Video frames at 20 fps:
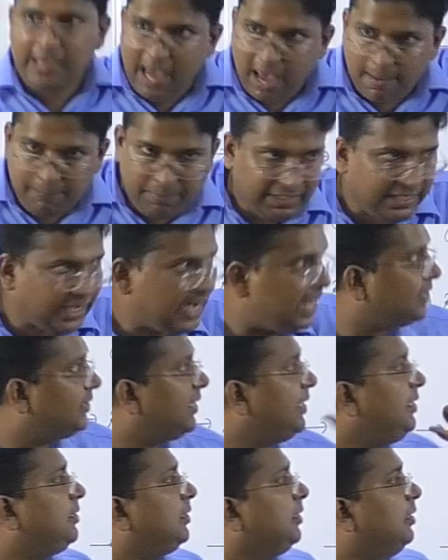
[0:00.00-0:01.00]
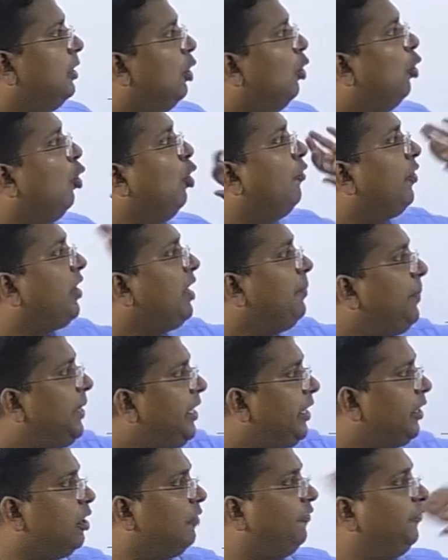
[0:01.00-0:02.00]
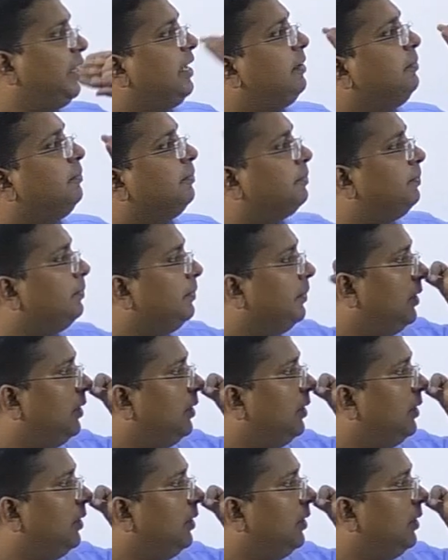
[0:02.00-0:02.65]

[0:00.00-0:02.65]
capital asset over a period of time.